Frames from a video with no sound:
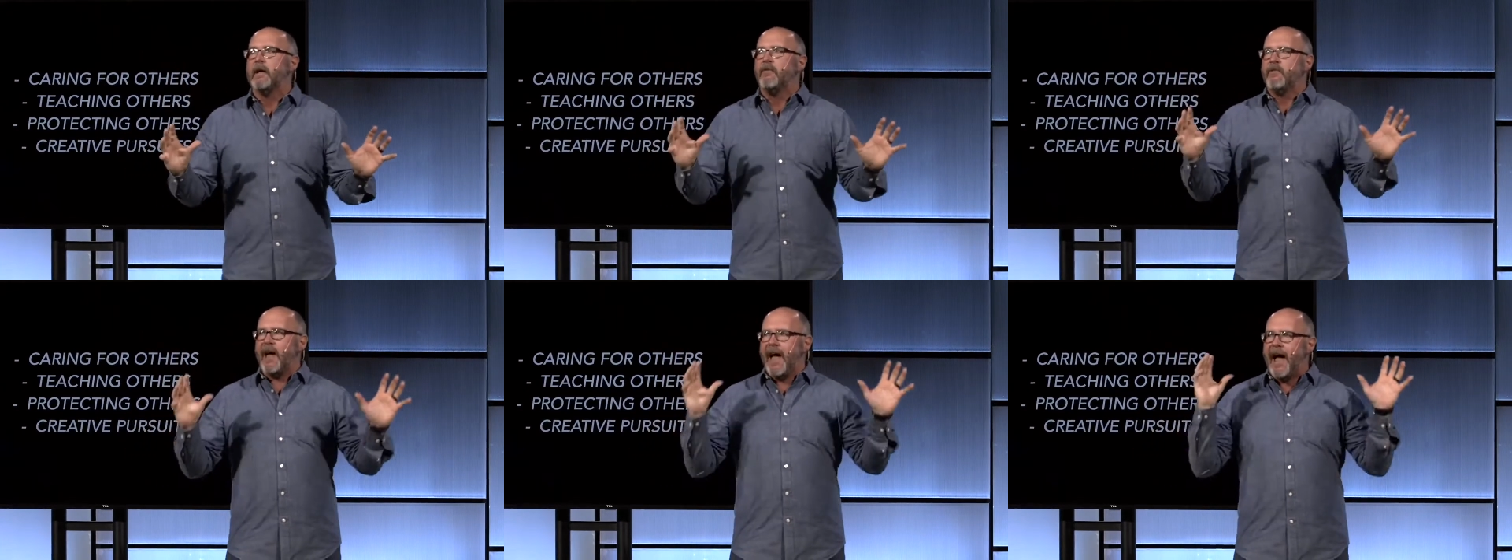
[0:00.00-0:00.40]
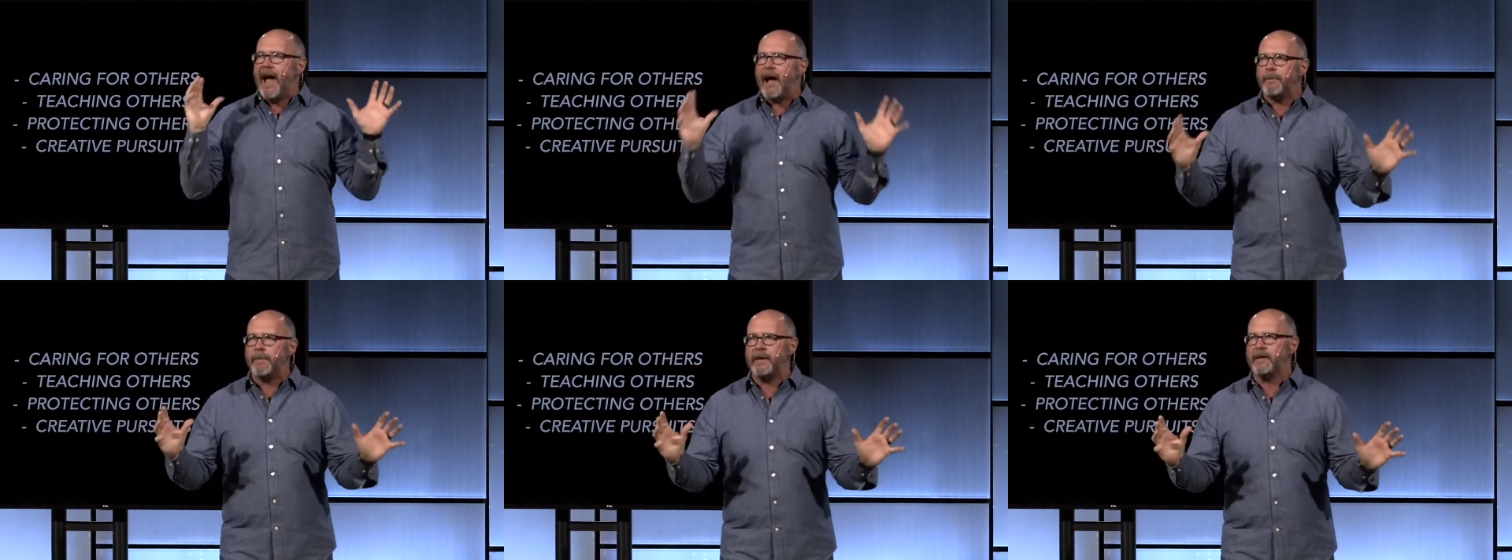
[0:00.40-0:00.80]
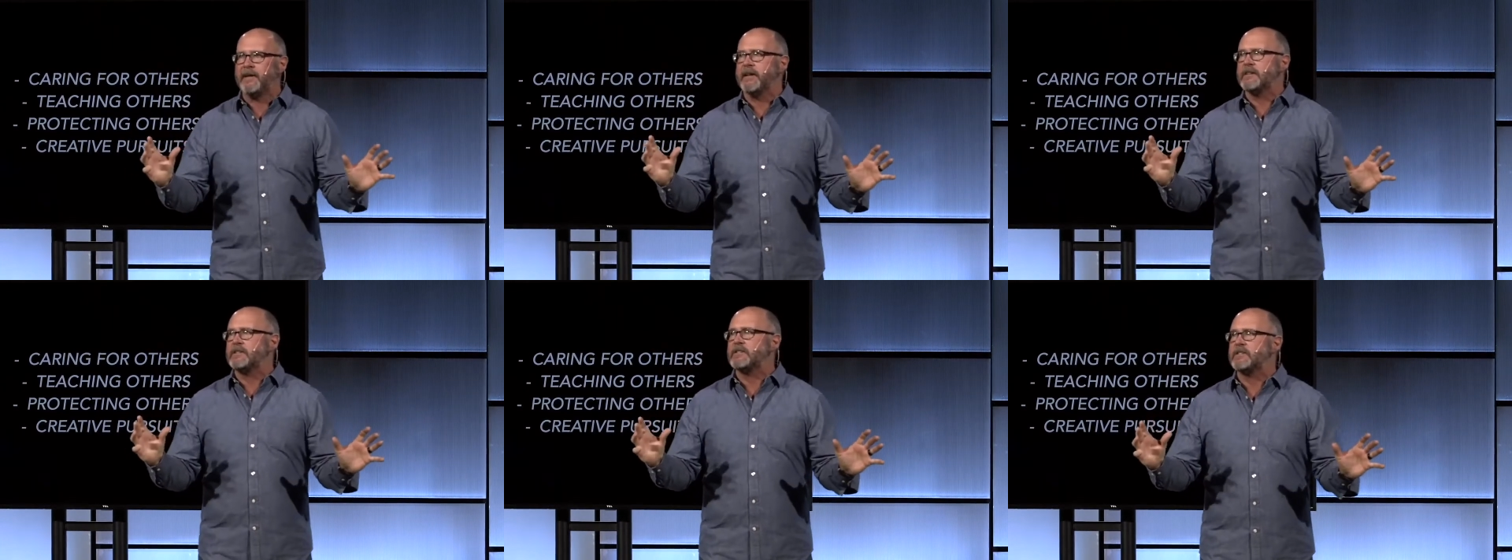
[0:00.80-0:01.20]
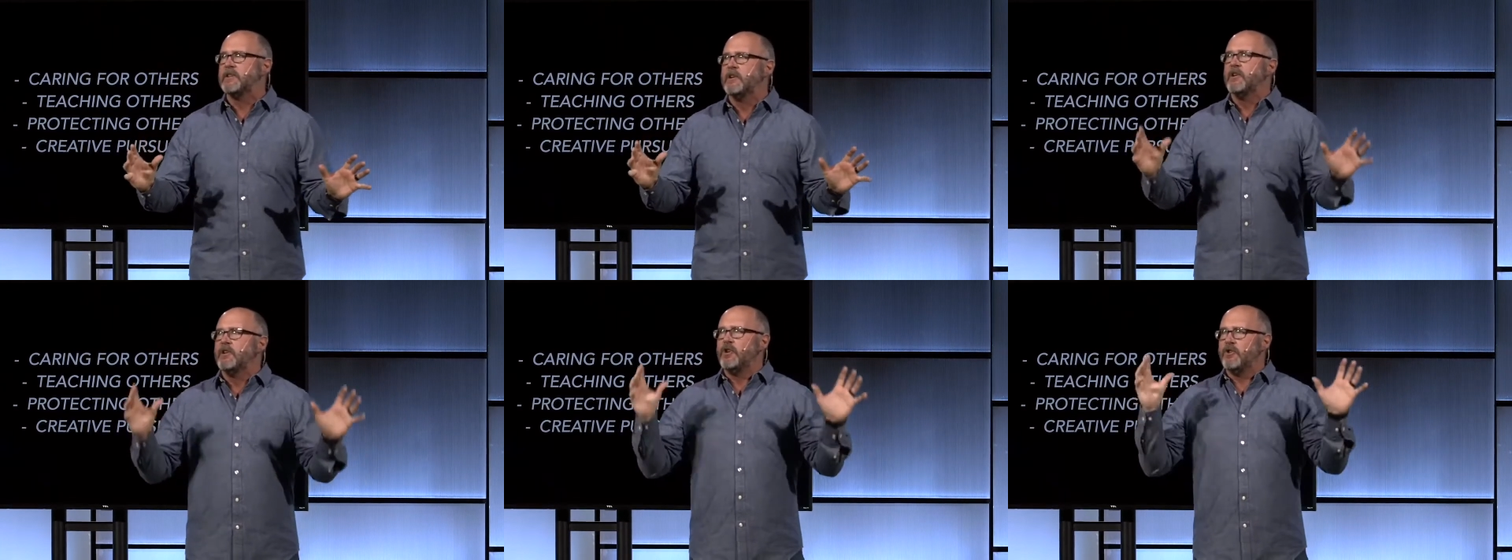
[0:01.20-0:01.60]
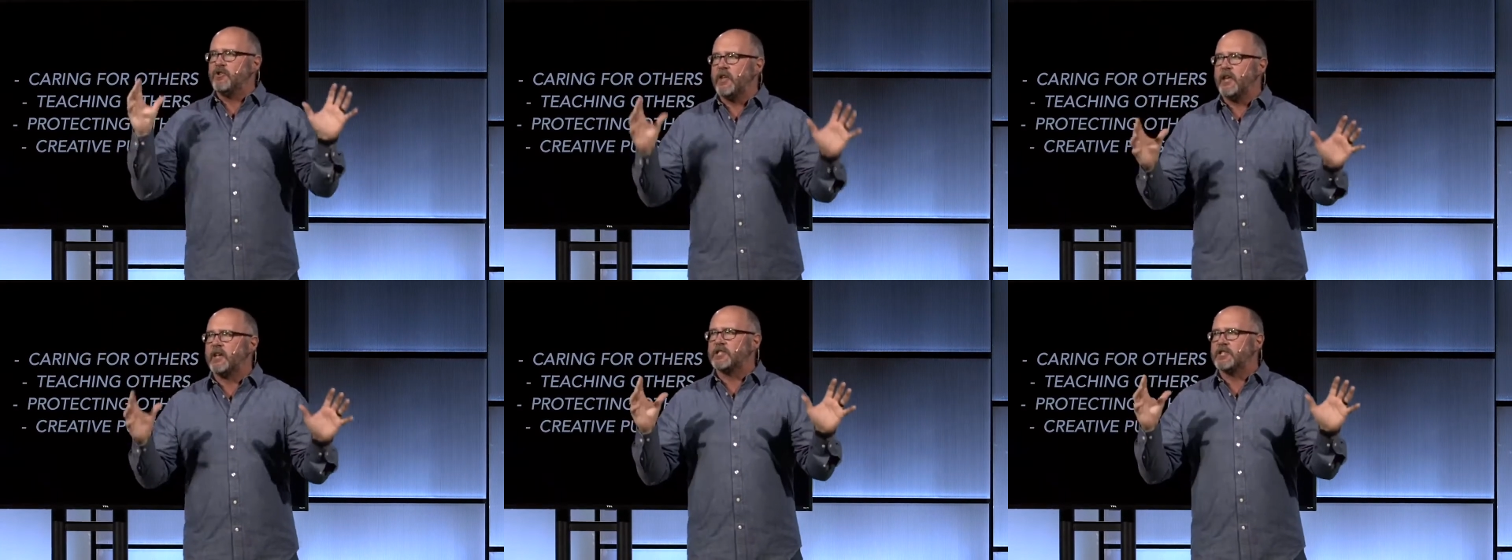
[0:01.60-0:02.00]
the happiness you
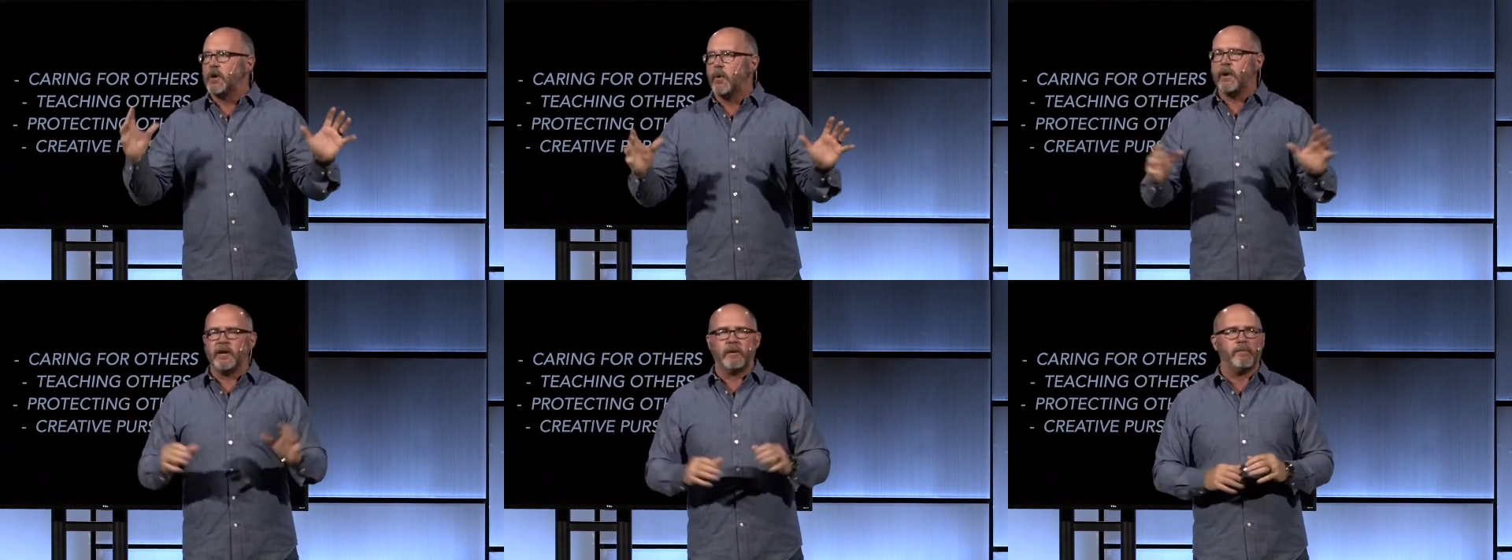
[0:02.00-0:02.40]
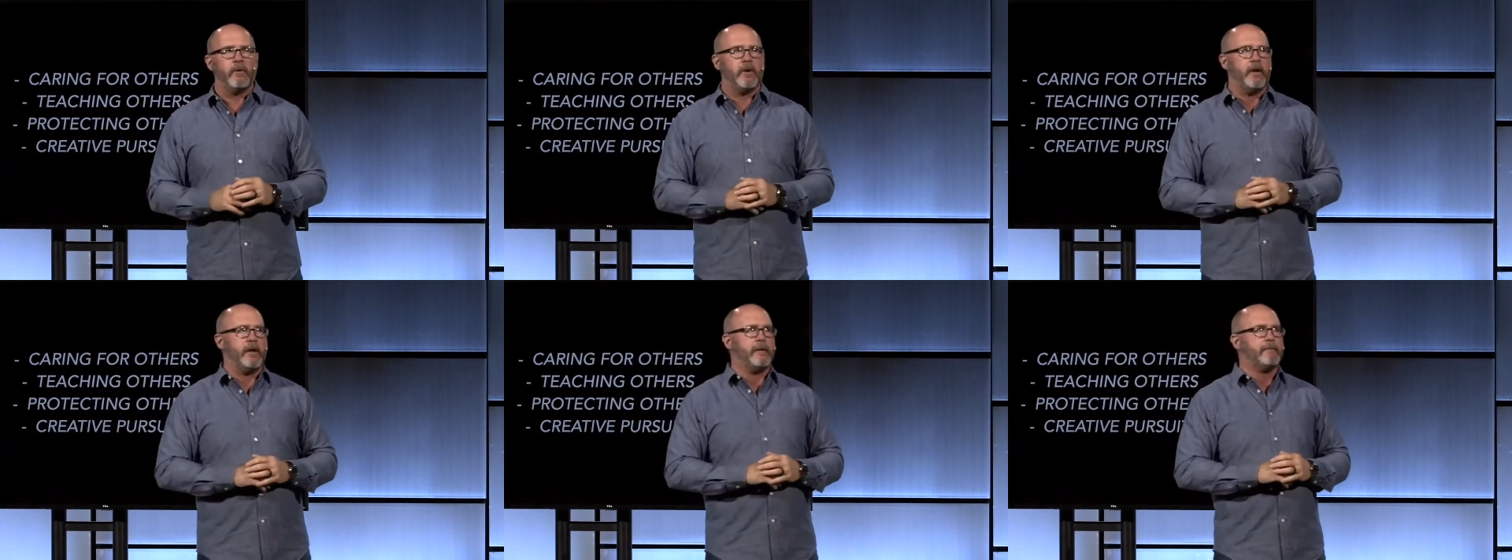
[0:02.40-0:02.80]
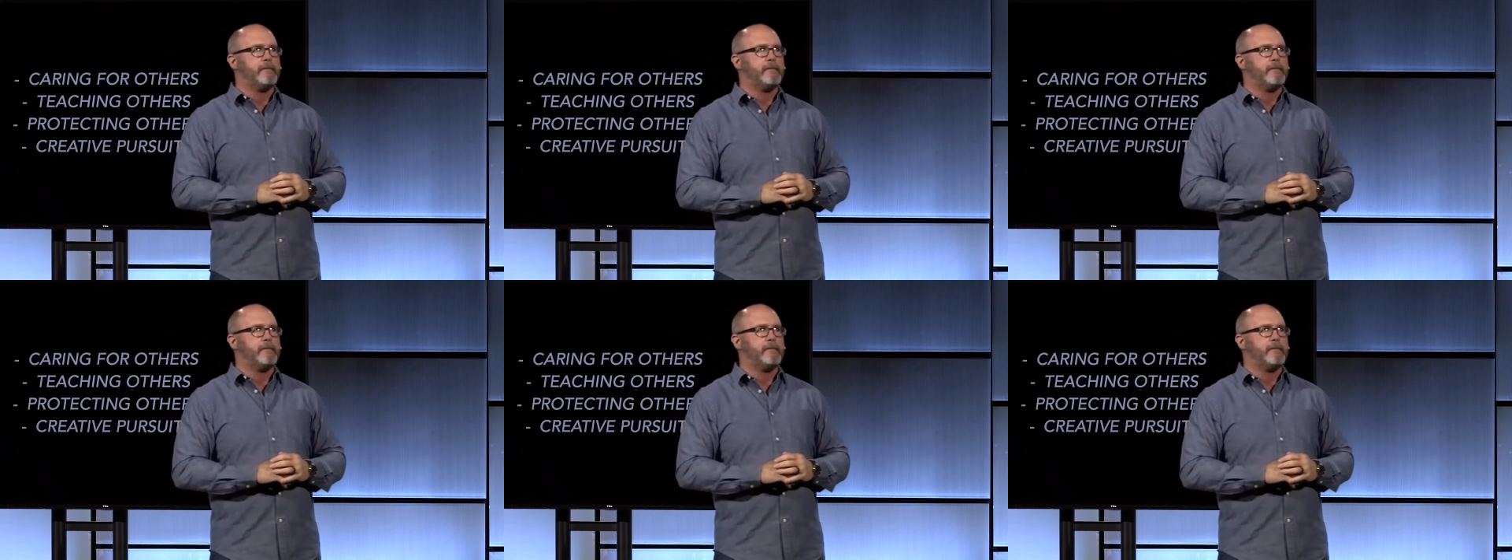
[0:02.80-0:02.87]
think it's going to bring.